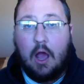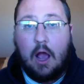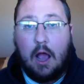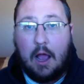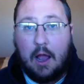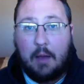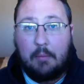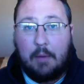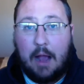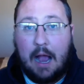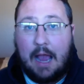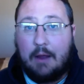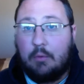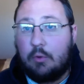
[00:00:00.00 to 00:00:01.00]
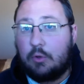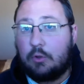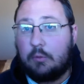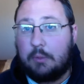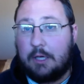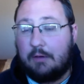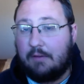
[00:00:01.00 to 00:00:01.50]
I
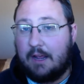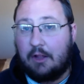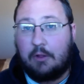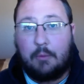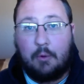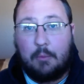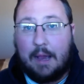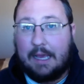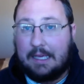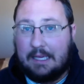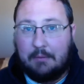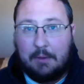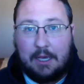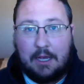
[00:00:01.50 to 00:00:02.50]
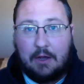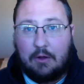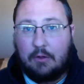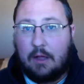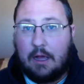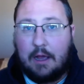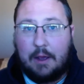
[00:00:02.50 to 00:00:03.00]
will be available by
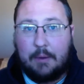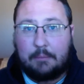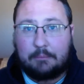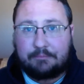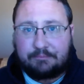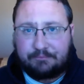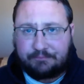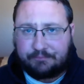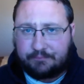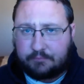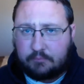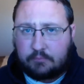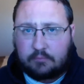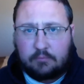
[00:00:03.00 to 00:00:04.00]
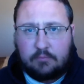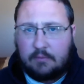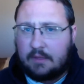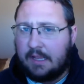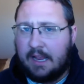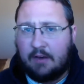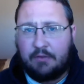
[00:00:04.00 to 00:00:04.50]
email
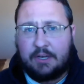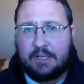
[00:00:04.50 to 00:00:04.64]
every